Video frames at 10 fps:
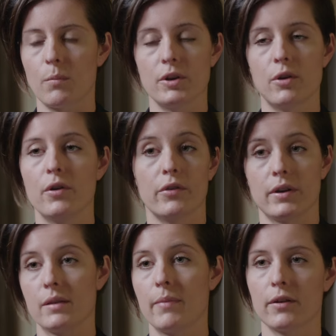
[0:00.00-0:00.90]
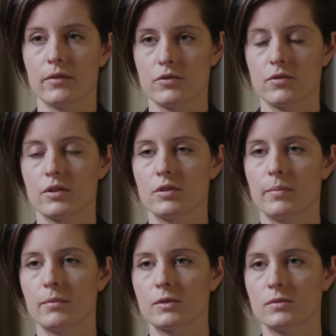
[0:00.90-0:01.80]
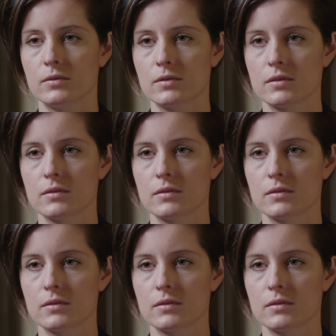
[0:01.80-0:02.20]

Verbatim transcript: when we don't know they're any better than traditional public schools?